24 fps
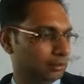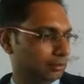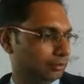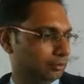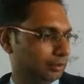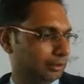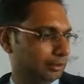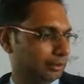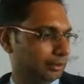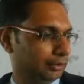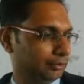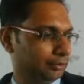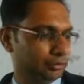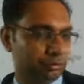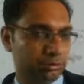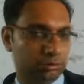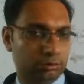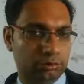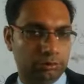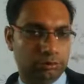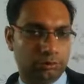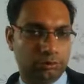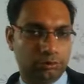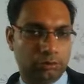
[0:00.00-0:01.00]
Minus
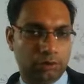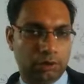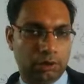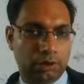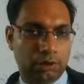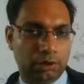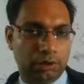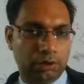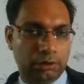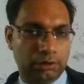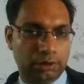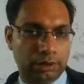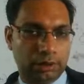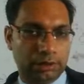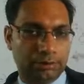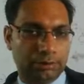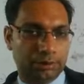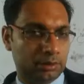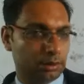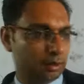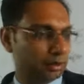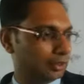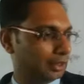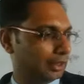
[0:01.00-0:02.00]
2 log, I will
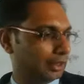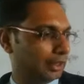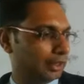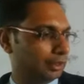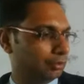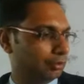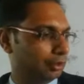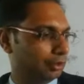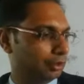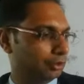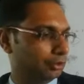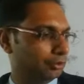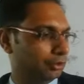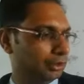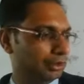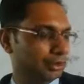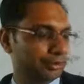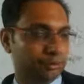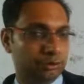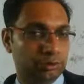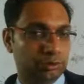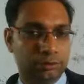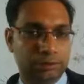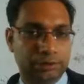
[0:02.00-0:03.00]
not write, but you will
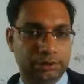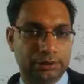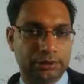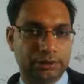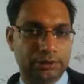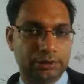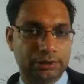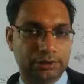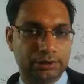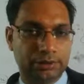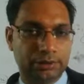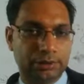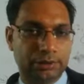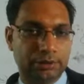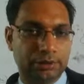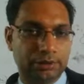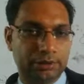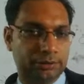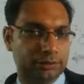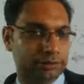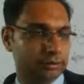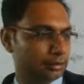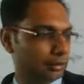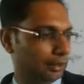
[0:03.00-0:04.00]
assume it
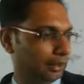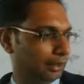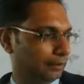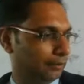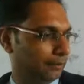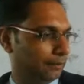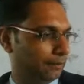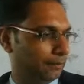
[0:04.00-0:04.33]
is 10.